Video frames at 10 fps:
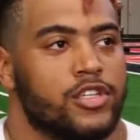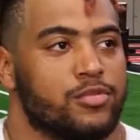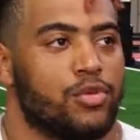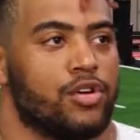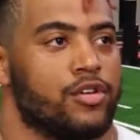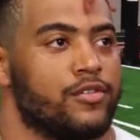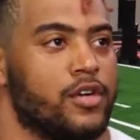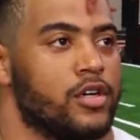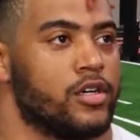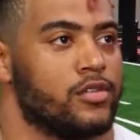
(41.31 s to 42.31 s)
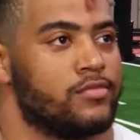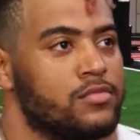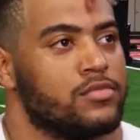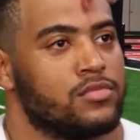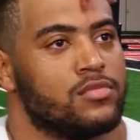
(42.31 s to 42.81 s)
It's more of a,
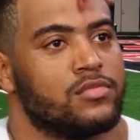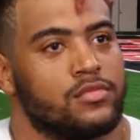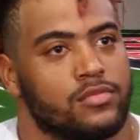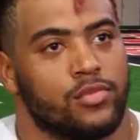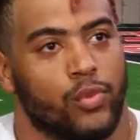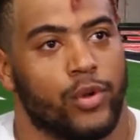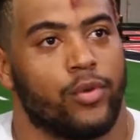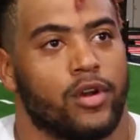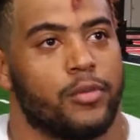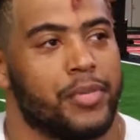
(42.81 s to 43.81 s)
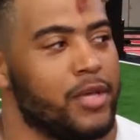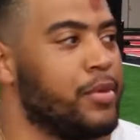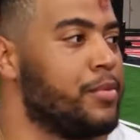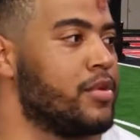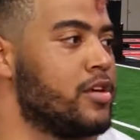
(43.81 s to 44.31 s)
we want to
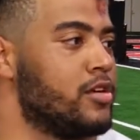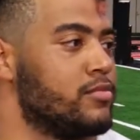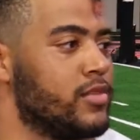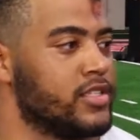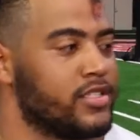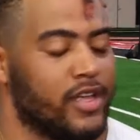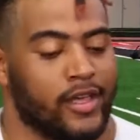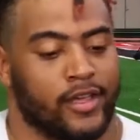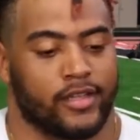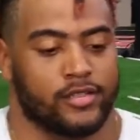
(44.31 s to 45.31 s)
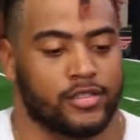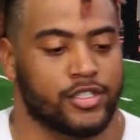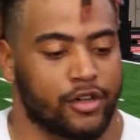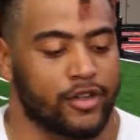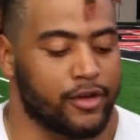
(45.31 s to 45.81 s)
beat people up and
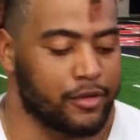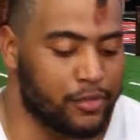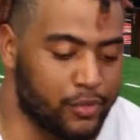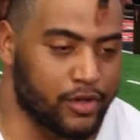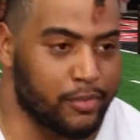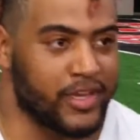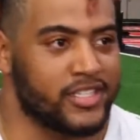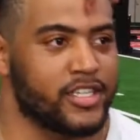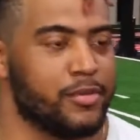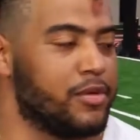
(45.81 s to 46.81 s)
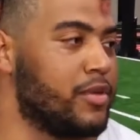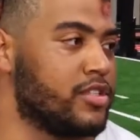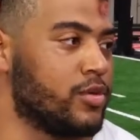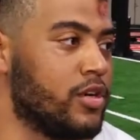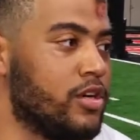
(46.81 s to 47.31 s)
show that we're the best team
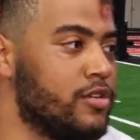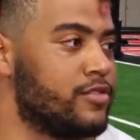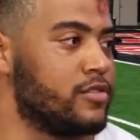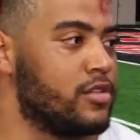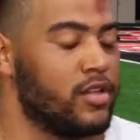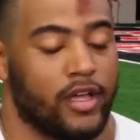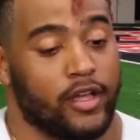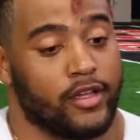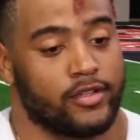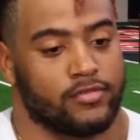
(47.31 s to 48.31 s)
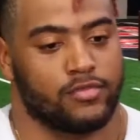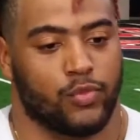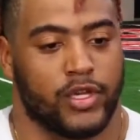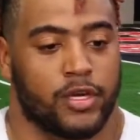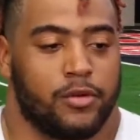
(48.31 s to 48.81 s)
in the Big 12, and
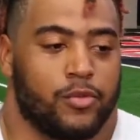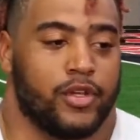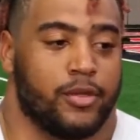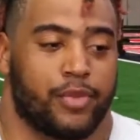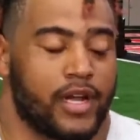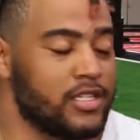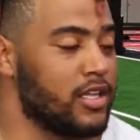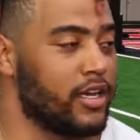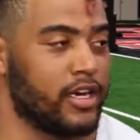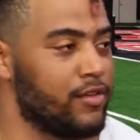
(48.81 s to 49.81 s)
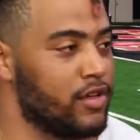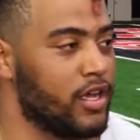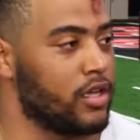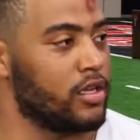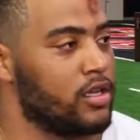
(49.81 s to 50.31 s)
we practice like it every
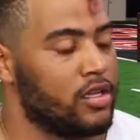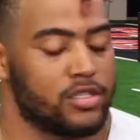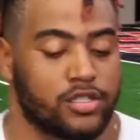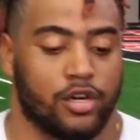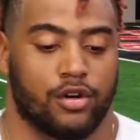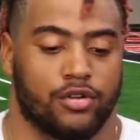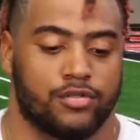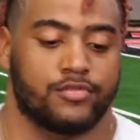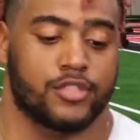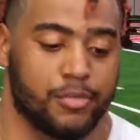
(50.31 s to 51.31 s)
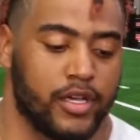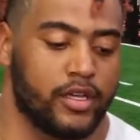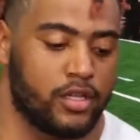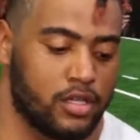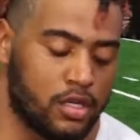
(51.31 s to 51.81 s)
day. So to
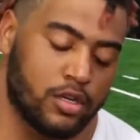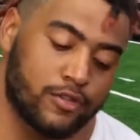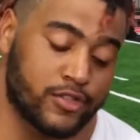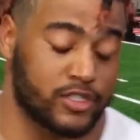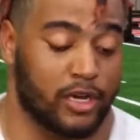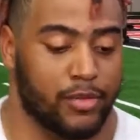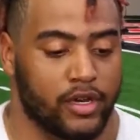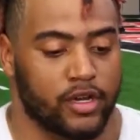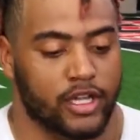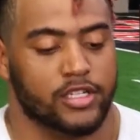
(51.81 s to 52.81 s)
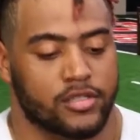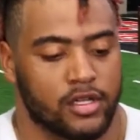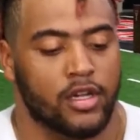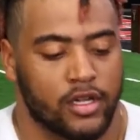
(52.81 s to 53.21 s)
me, since I've been here, that's